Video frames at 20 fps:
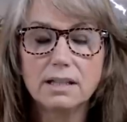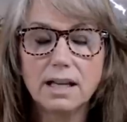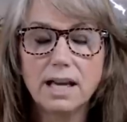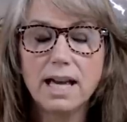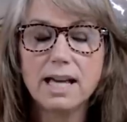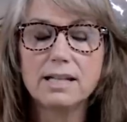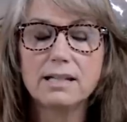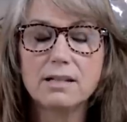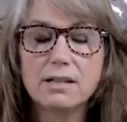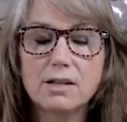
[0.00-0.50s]

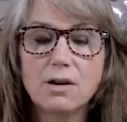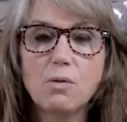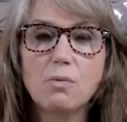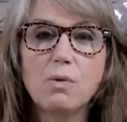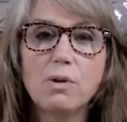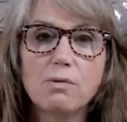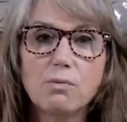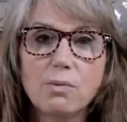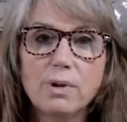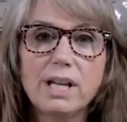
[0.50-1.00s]
And so
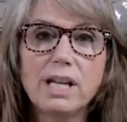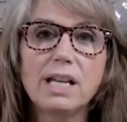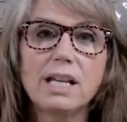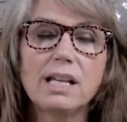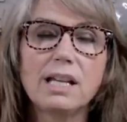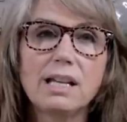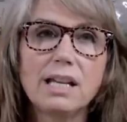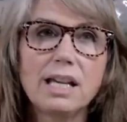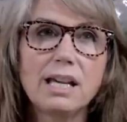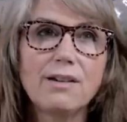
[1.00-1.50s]
when we
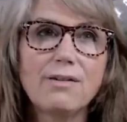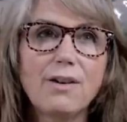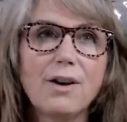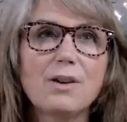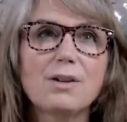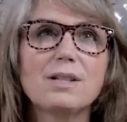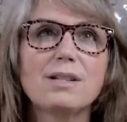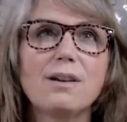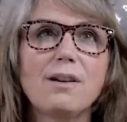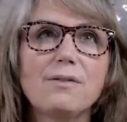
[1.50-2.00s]
can give
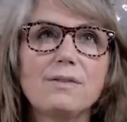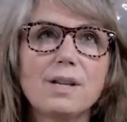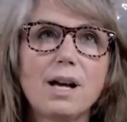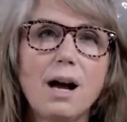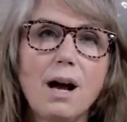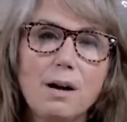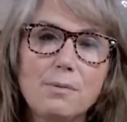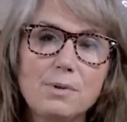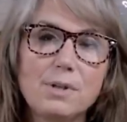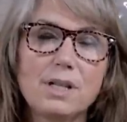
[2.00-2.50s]
ourselves
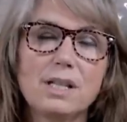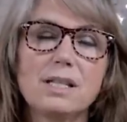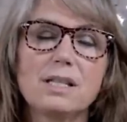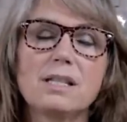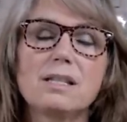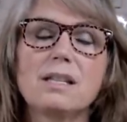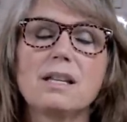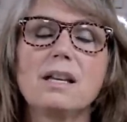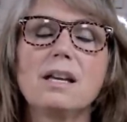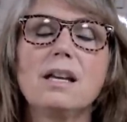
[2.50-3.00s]

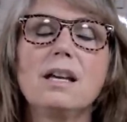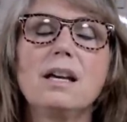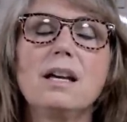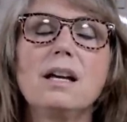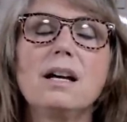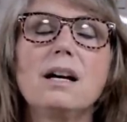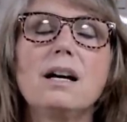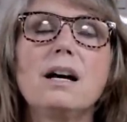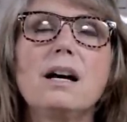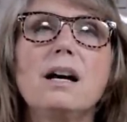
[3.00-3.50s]
options,
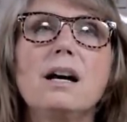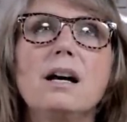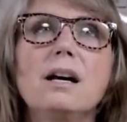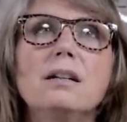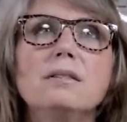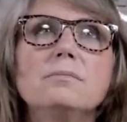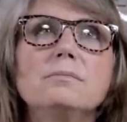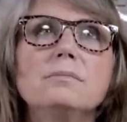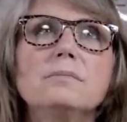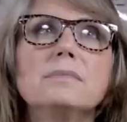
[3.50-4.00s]

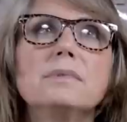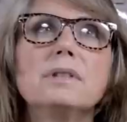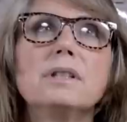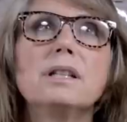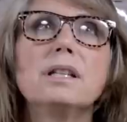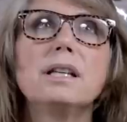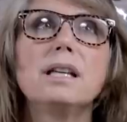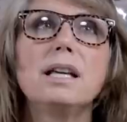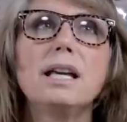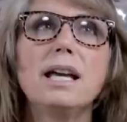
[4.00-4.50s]
um,
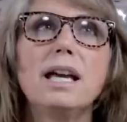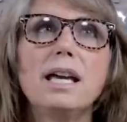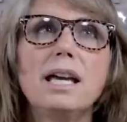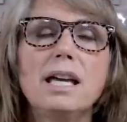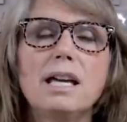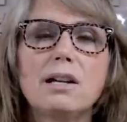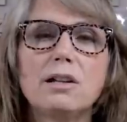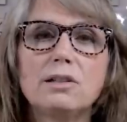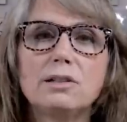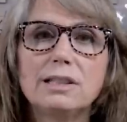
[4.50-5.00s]

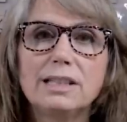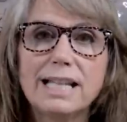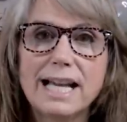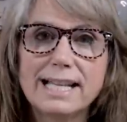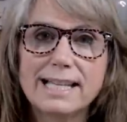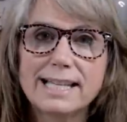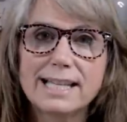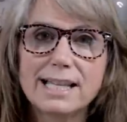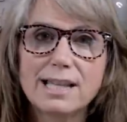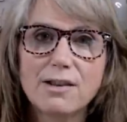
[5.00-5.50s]
it'll
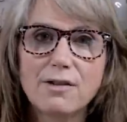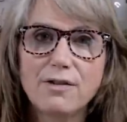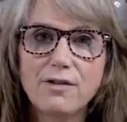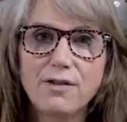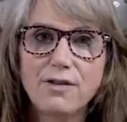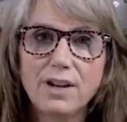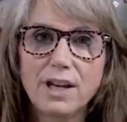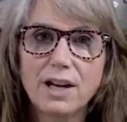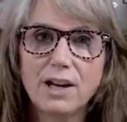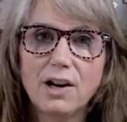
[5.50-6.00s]
lessen the
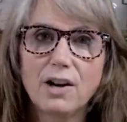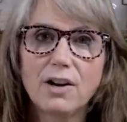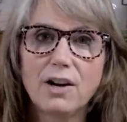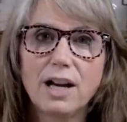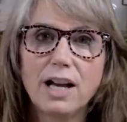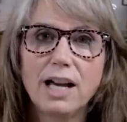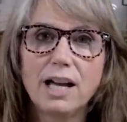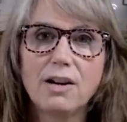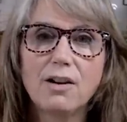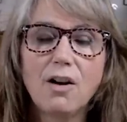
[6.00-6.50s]
fear,
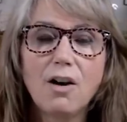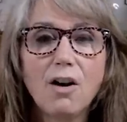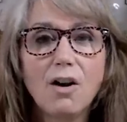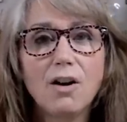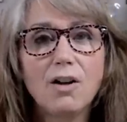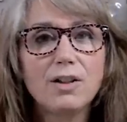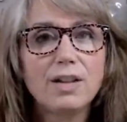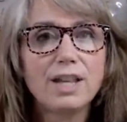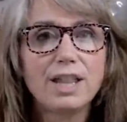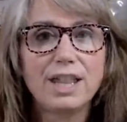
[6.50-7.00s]
and
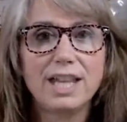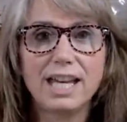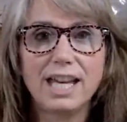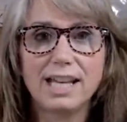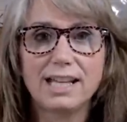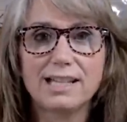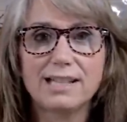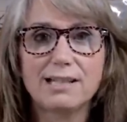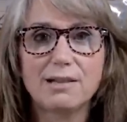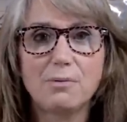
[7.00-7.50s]
all the
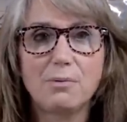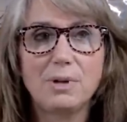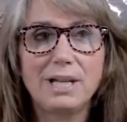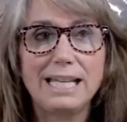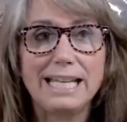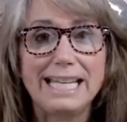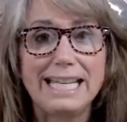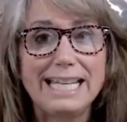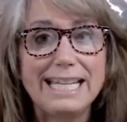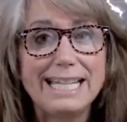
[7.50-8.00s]
things that we
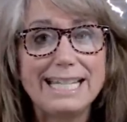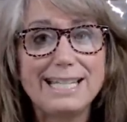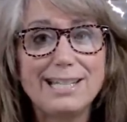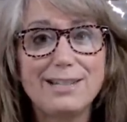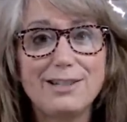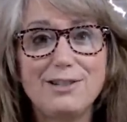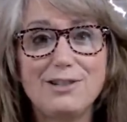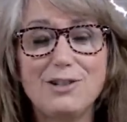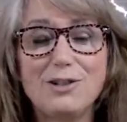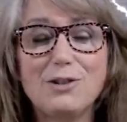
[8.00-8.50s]
need
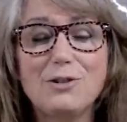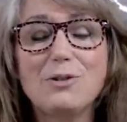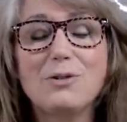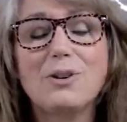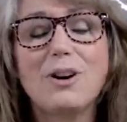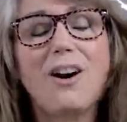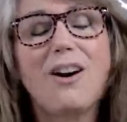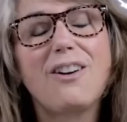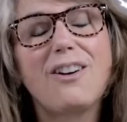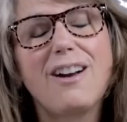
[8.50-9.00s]
to
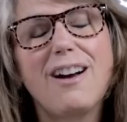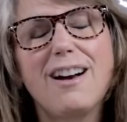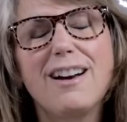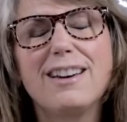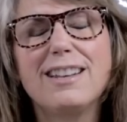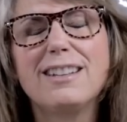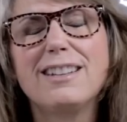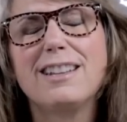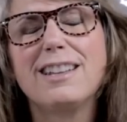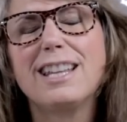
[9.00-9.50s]
do are
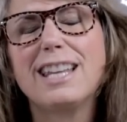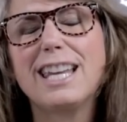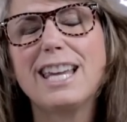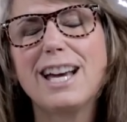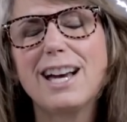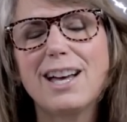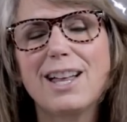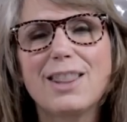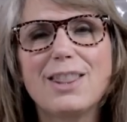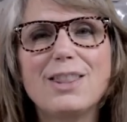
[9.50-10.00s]
on the
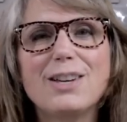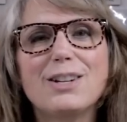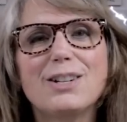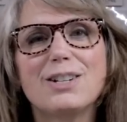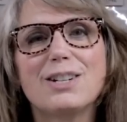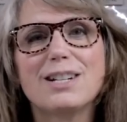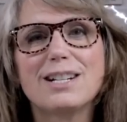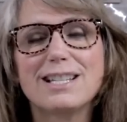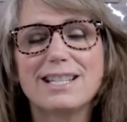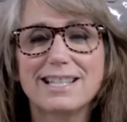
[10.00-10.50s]

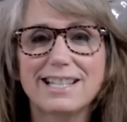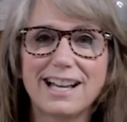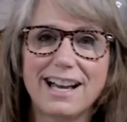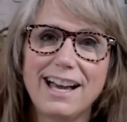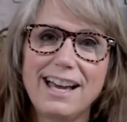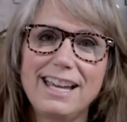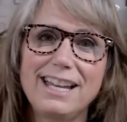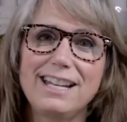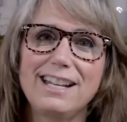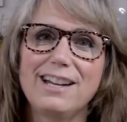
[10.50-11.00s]
other
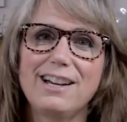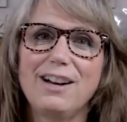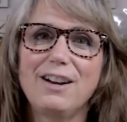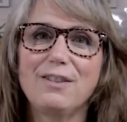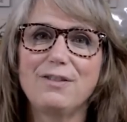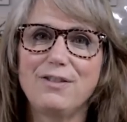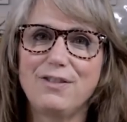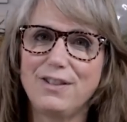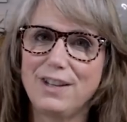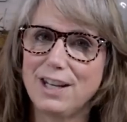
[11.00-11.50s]
side
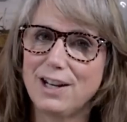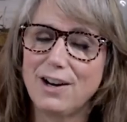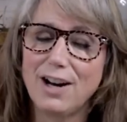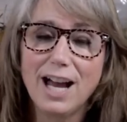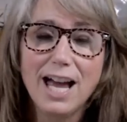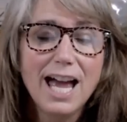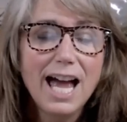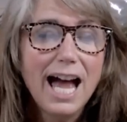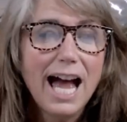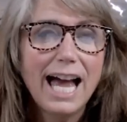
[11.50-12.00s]
of fear.
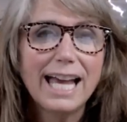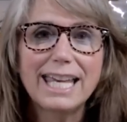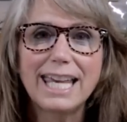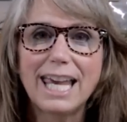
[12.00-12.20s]
I